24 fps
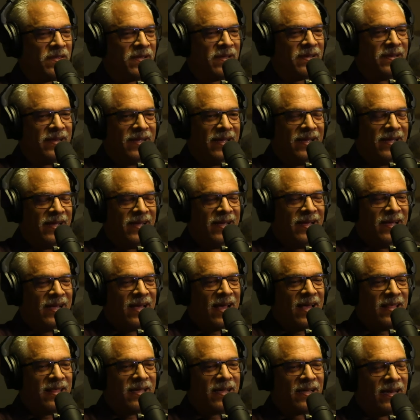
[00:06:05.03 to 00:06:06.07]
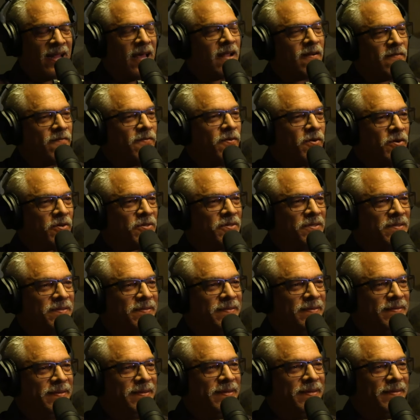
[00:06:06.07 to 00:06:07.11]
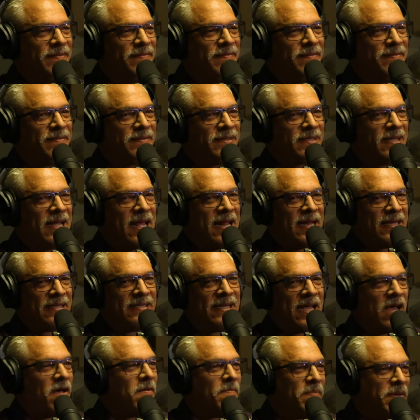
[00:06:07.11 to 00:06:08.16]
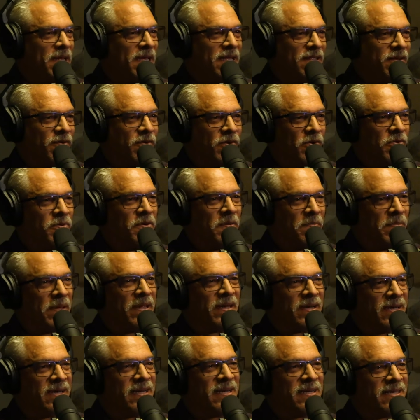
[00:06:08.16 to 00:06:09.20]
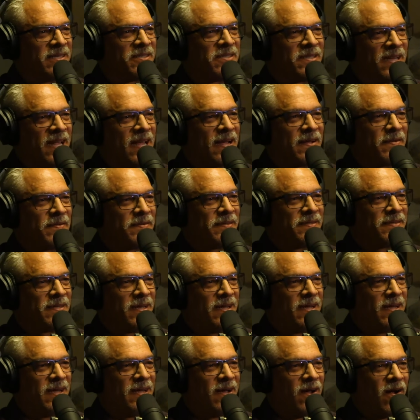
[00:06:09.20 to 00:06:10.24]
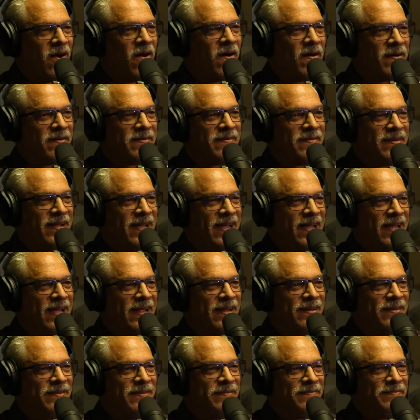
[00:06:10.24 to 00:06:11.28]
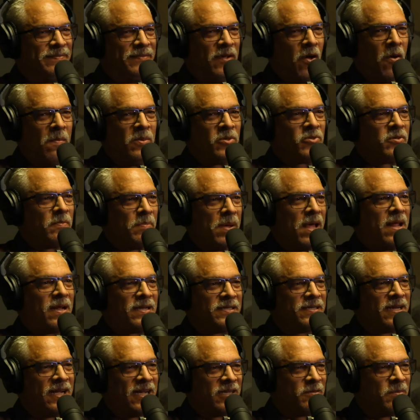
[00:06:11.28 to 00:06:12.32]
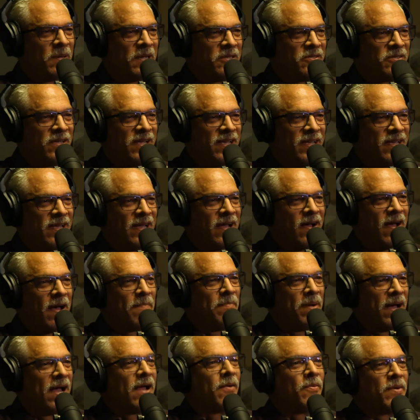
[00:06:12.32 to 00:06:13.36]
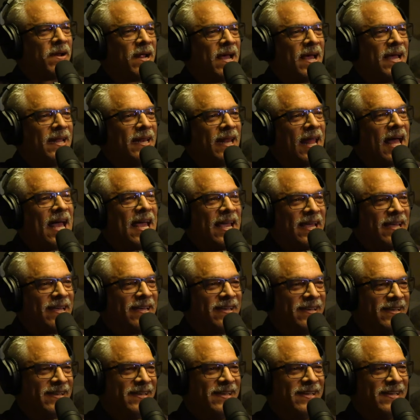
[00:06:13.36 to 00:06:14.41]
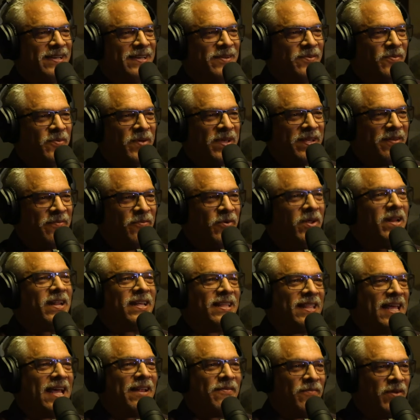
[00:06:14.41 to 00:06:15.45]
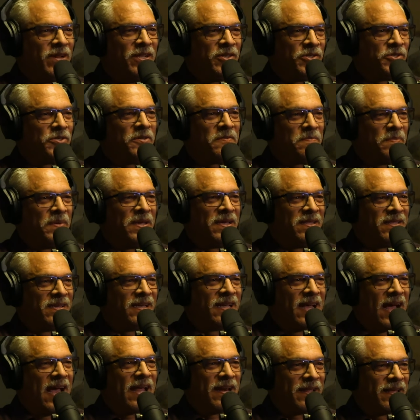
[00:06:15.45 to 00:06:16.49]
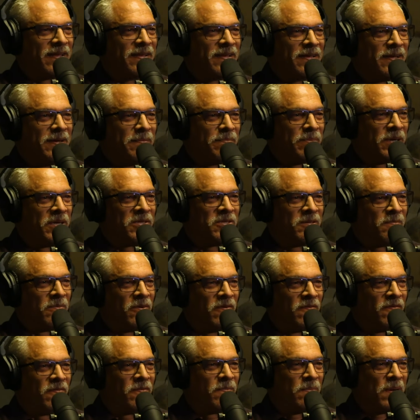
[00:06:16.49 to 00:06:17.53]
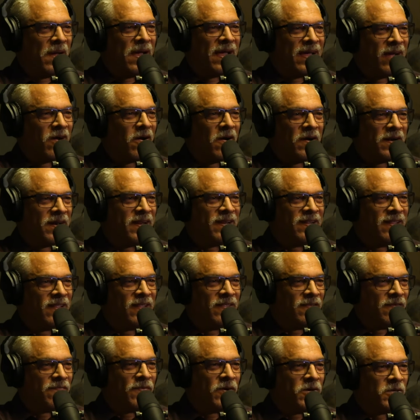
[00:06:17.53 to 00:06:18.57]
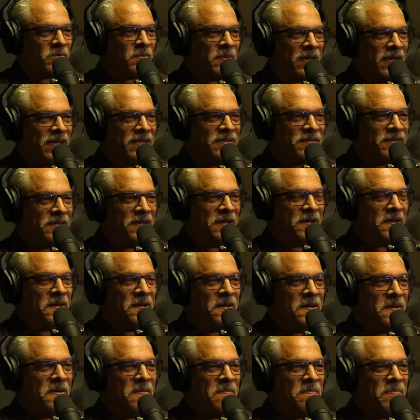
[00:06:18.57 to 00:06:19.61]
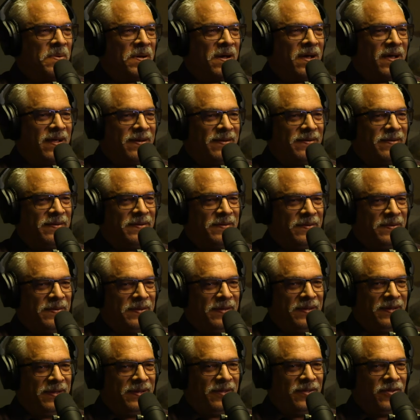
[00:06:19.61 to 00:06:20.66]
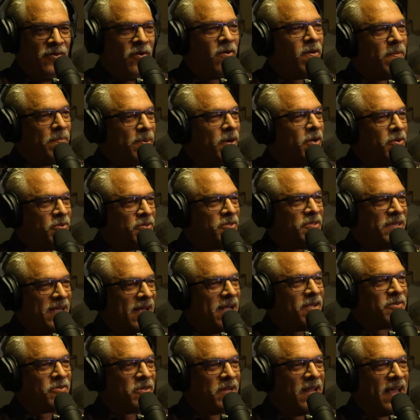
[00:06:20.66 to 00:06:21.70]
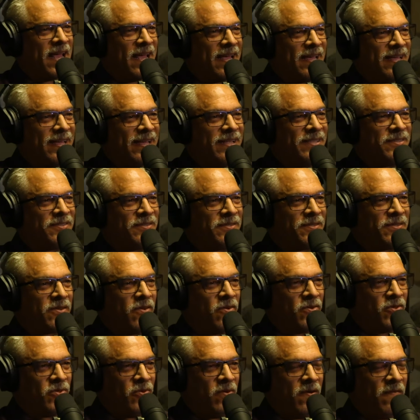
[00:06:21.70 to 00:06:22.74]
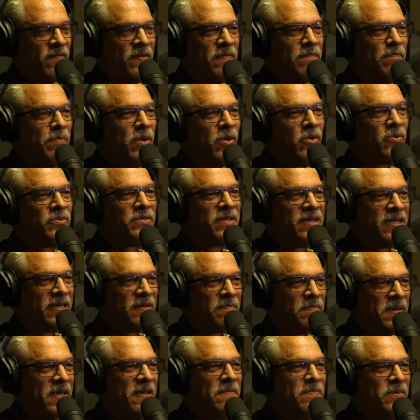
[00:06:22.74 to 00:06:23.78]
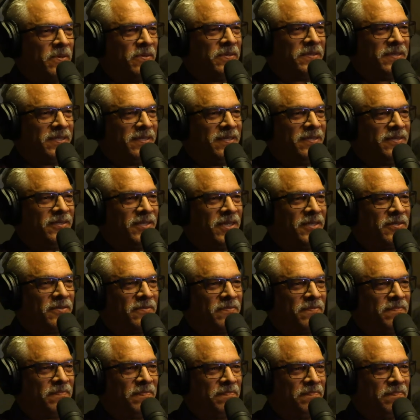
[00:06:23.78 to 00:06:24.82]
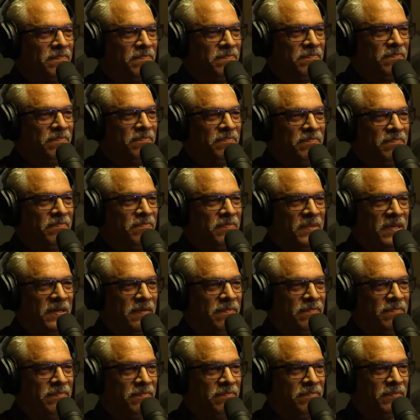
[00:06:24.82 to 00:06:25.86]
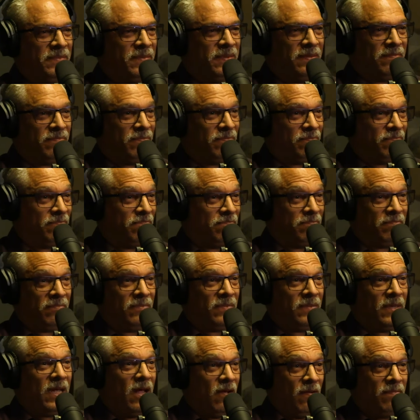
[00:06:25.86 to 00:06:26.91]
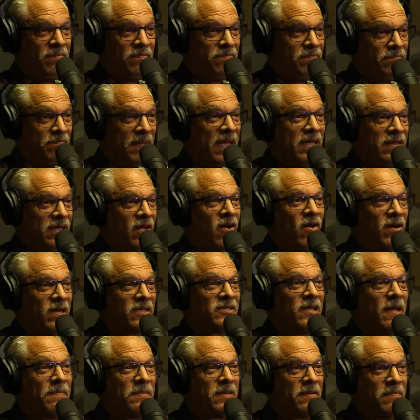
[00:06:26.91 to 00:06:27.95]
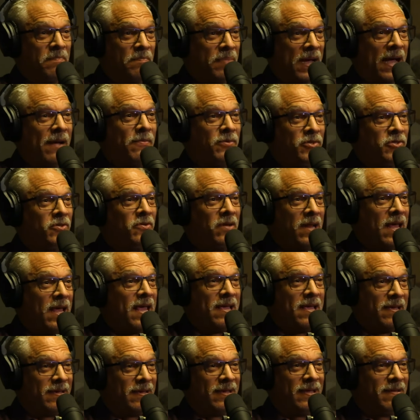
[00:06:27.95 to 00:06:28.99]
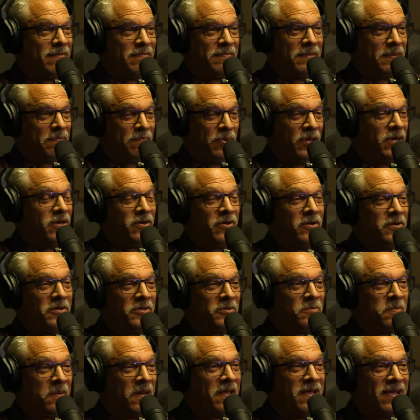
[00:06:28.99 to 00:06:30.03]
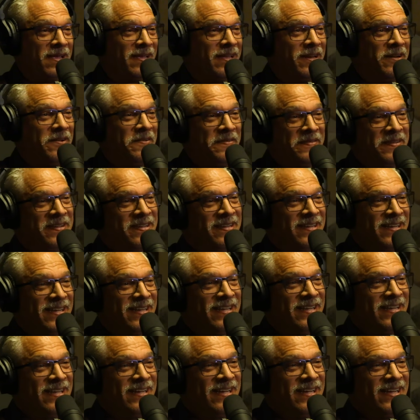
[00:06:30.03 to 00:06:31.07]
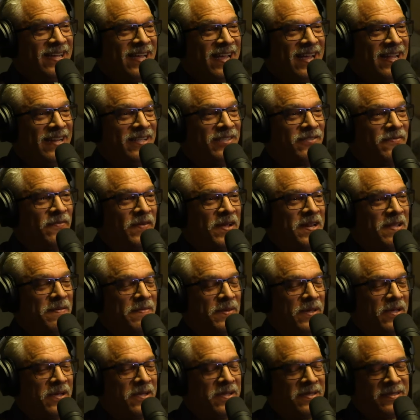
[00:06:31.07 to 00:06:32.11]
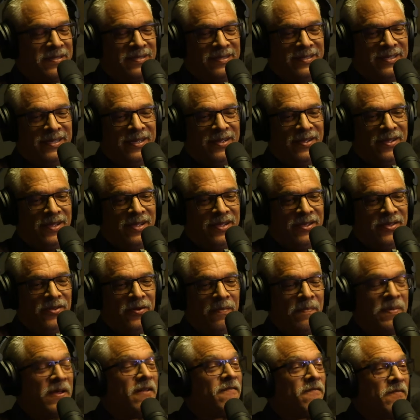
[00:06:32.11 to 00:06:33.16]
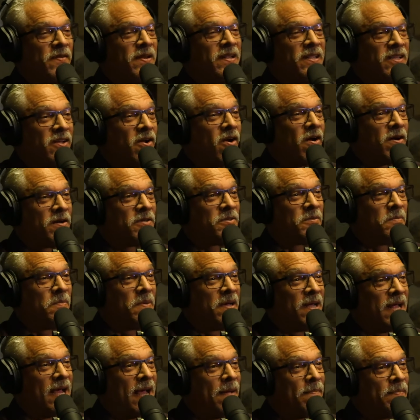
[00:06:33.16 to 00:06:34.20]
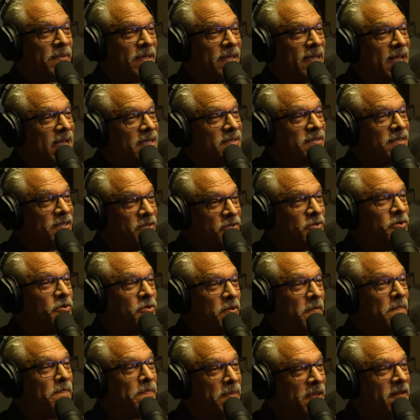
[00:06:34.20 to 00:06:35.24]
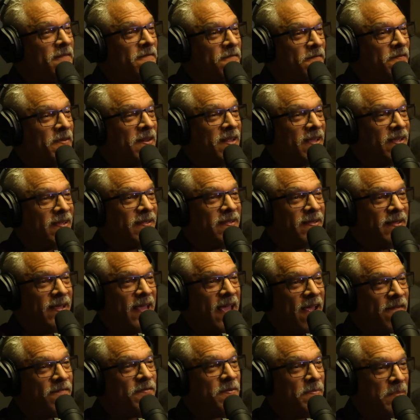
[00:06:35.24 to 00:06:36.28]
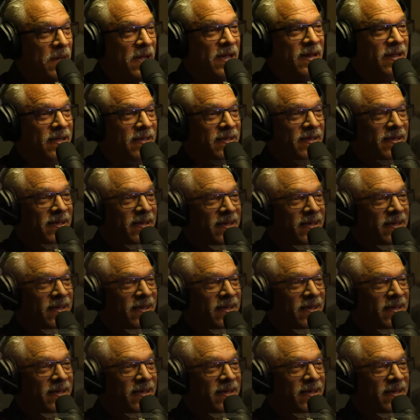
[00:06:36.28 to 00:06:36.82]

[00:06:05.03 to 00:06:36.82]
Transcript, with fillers: And I think a lot of folks kind of downplay their own ability to select art and almost apologize by saying, I buy what I like, when really that really should be the guiding principle for buying art in the first place. But your approach sounds like it's sort of emboldening people to just, you know, make buy what they like. Buy what you like and put it on display. You know? That's correct. And it's funny because you're benefiting the artist, but I'm guessing too you're benefiting everybody.